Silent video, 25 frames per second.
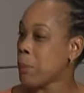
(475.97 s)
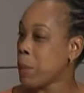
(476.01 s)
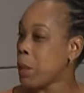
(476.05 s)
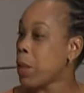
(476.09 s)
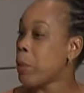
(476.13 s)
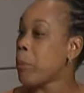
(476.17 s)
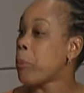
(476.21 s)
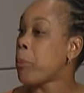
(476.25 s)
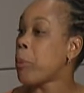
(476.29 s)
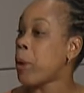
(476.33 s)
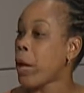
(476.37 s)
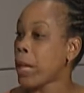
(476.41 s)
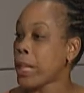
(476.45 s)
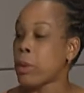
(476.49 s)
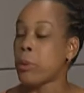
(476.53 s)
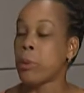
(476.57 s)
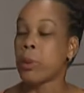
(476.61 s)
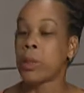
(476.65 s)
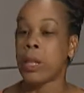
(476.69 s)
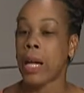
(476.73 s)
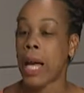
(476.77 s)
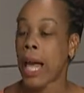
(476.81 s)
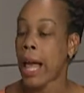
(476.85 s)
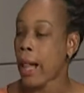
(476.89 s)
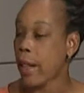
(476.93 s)
become pregnant
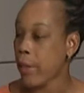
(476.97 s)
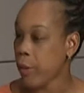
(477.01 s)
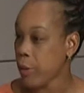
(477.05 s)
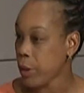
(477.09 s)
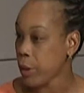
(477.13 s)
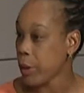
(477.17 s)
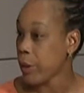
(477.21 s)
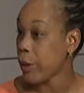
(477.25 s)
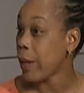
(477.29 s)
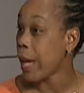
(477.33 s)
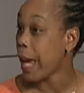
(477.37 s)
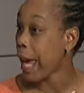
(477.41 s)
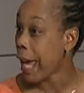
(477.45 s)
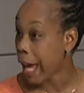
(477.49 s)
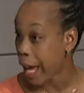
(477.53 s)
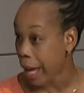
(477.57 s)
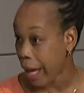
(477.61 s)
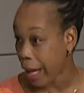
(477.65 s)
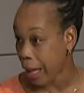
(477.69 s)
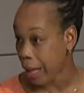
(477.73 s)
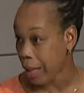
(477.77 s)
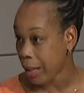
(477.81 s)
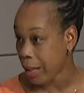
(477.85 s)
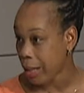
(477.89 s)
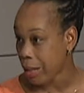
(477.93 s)
with a healthier
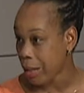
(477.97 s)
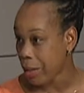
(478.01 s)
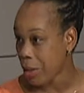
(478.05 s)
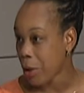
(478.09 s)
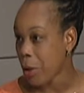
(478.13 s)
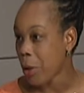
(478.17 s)
egg